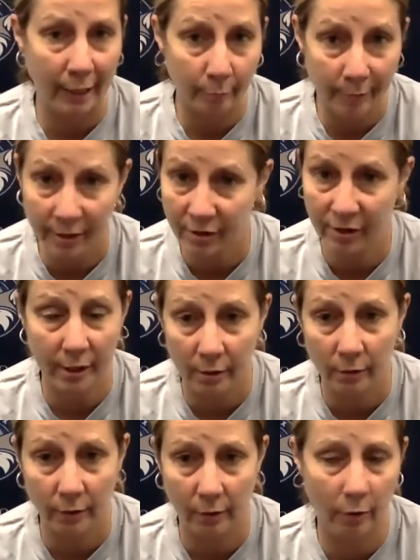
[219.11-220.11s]
have missed Still
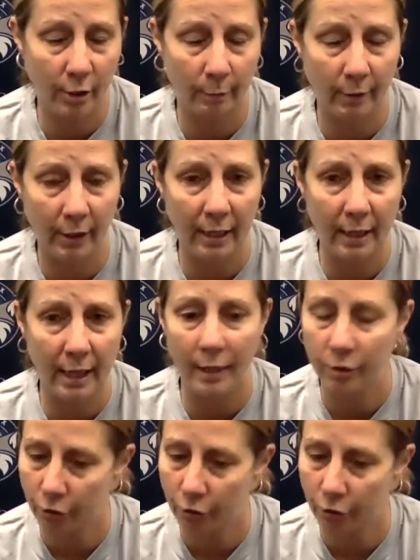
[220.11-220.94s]
or something like that.